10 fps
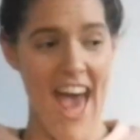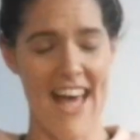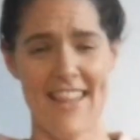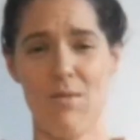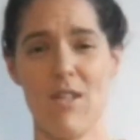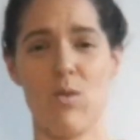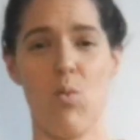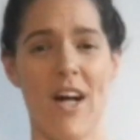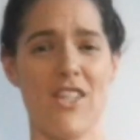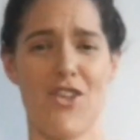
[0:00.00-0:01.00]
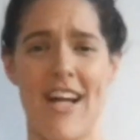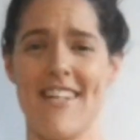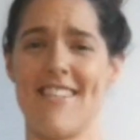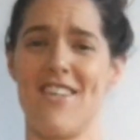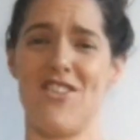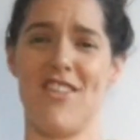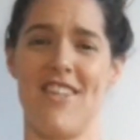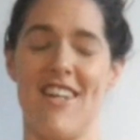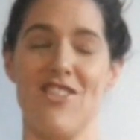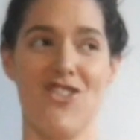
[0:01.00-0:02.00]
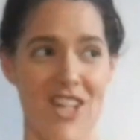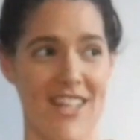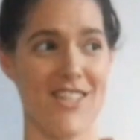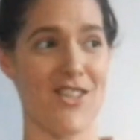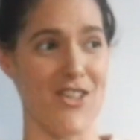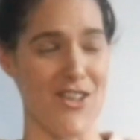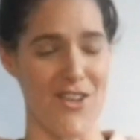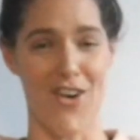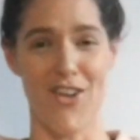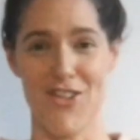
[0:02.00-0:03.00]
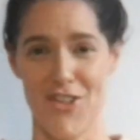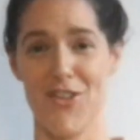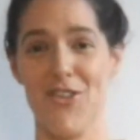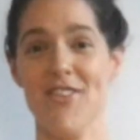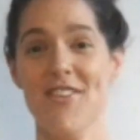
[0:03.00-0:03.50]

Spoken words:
and there was one training session that I just could not do